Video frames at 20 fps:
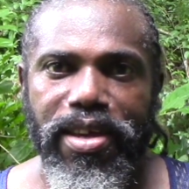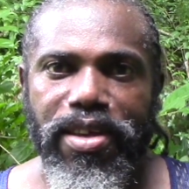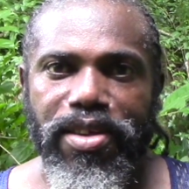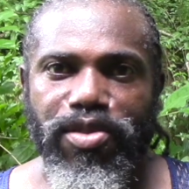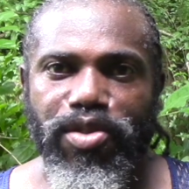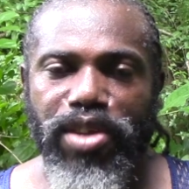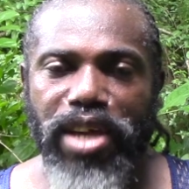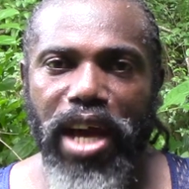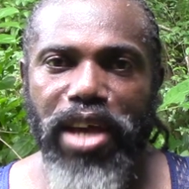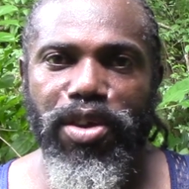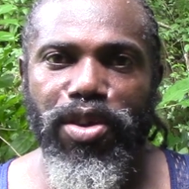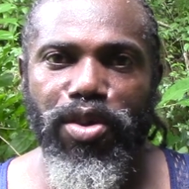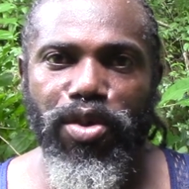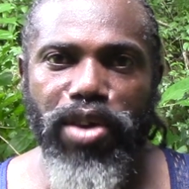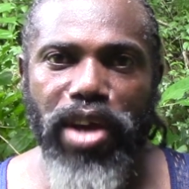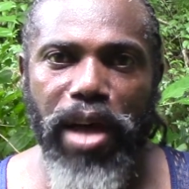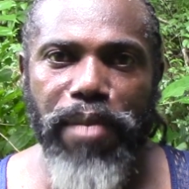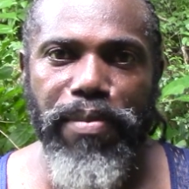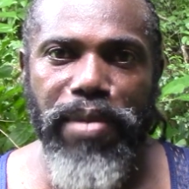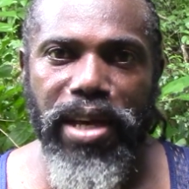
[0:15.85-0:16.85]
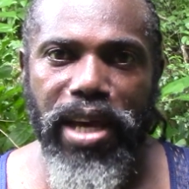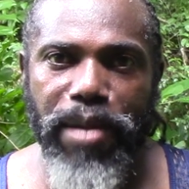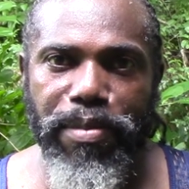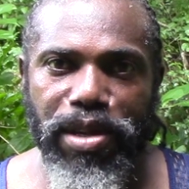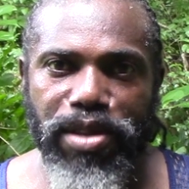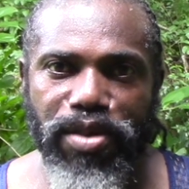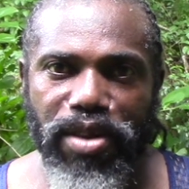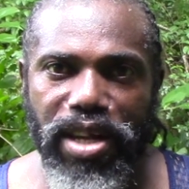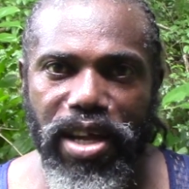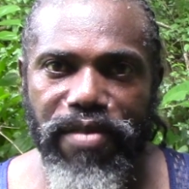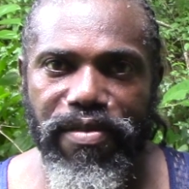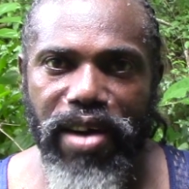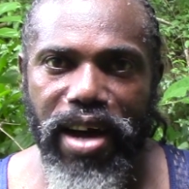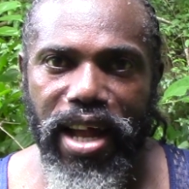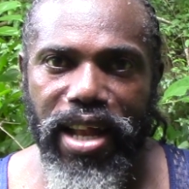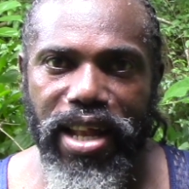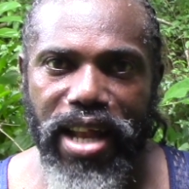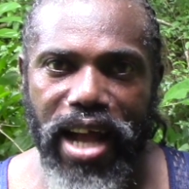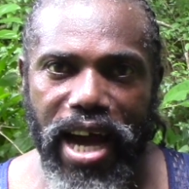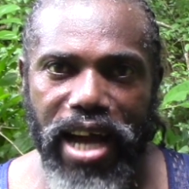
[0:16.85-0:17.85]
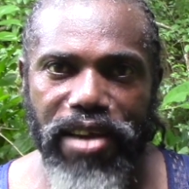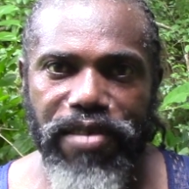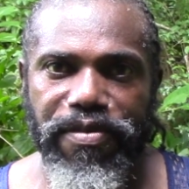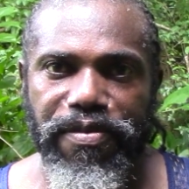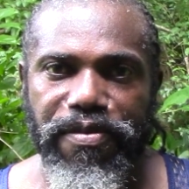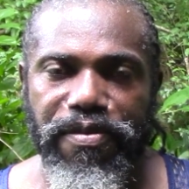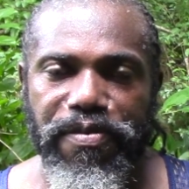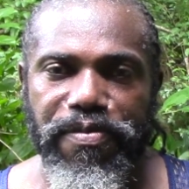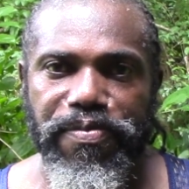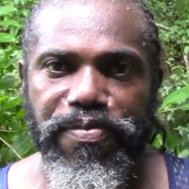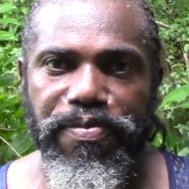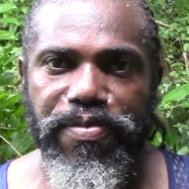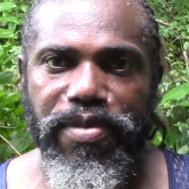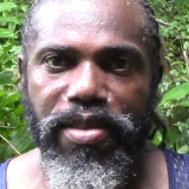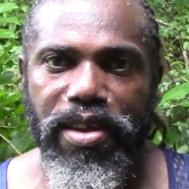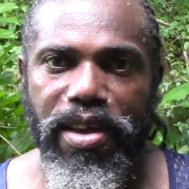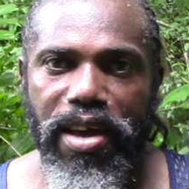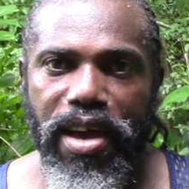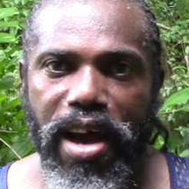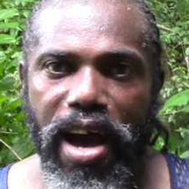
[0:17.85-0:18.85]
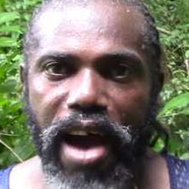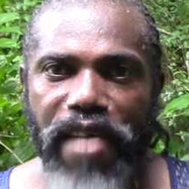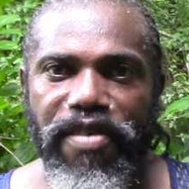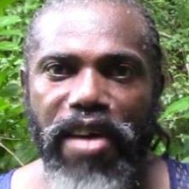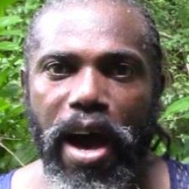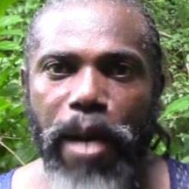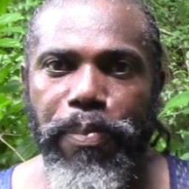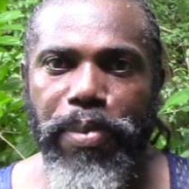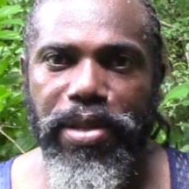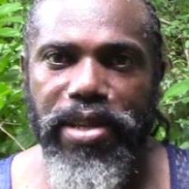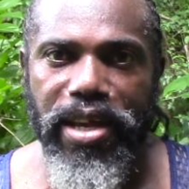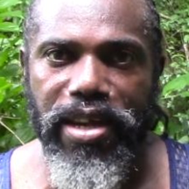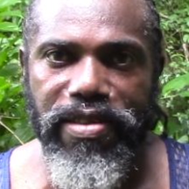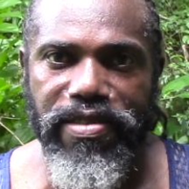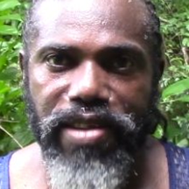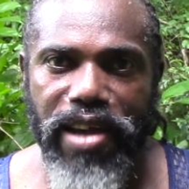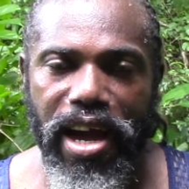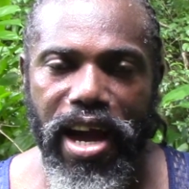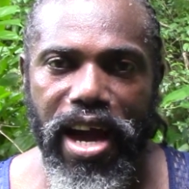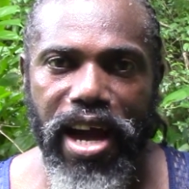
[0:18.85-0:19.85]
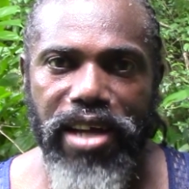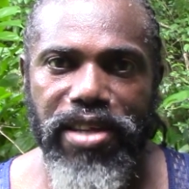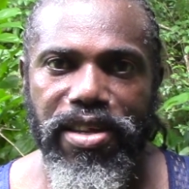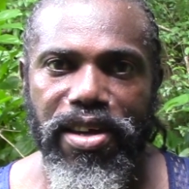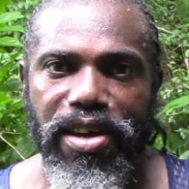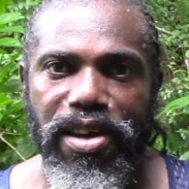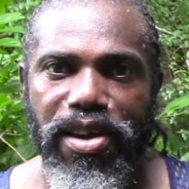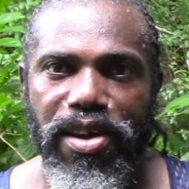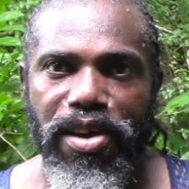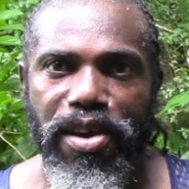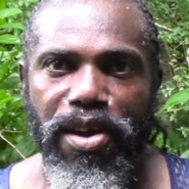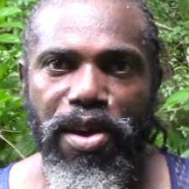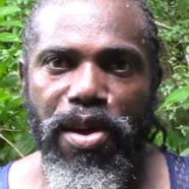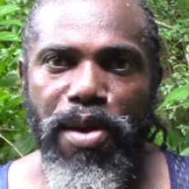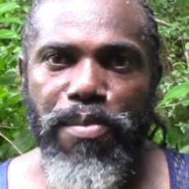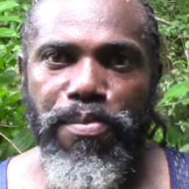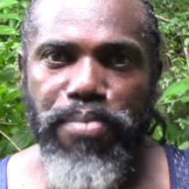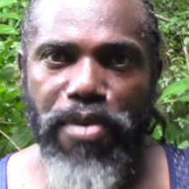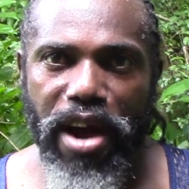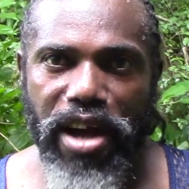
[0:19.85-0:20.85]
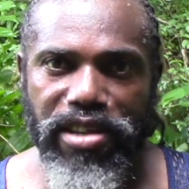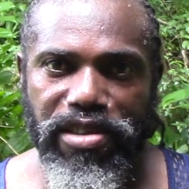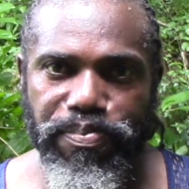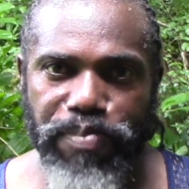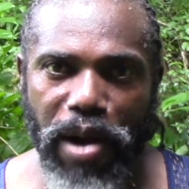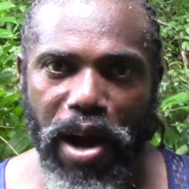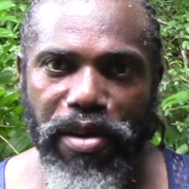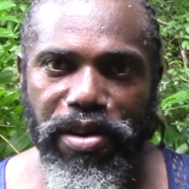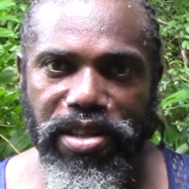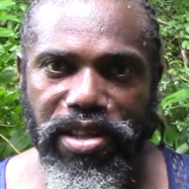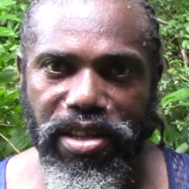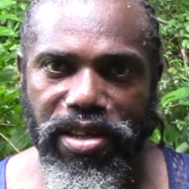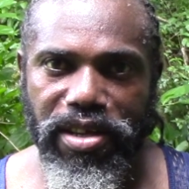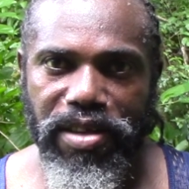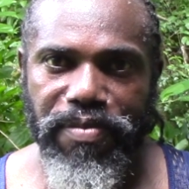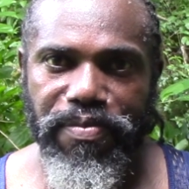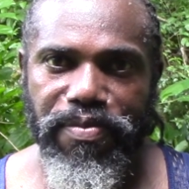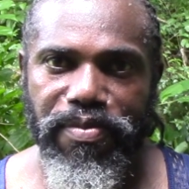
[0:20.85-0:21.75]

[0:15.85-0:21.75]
so that you can be able to live a life of happiness and prosperity.